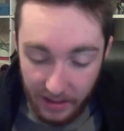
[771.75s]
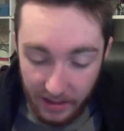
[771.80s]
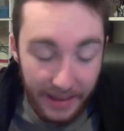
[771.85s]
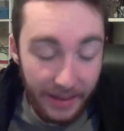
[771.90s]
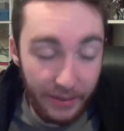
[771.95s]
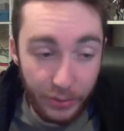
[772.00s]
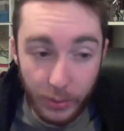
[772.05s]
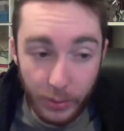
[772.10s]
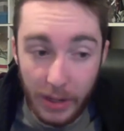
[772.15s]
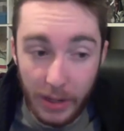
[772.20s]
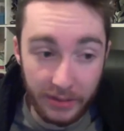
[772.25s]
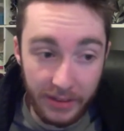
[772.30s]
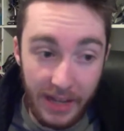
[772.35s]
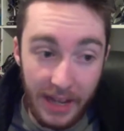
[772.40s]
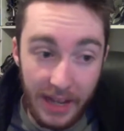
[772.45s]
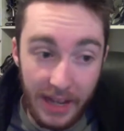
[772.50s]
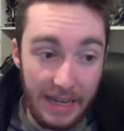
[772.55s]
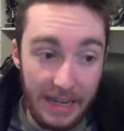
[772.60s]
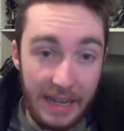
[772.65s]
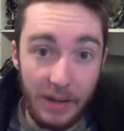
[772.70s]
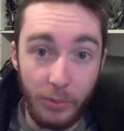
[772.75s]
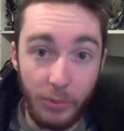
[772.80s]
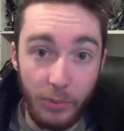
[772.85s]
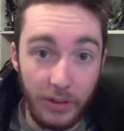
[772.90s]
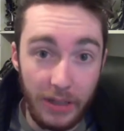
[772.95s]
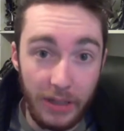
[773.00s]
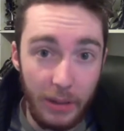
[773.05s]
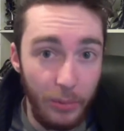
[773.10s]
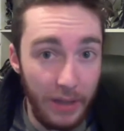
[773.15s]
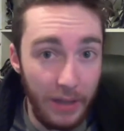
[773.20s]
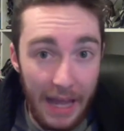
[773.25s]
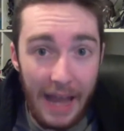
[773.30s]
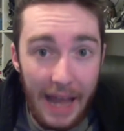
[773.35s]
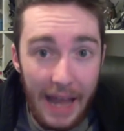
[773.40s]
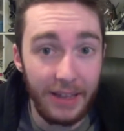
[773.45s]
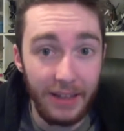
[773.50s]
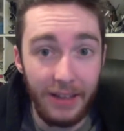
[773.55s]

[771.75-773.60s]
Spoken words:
and throughout the day, it had a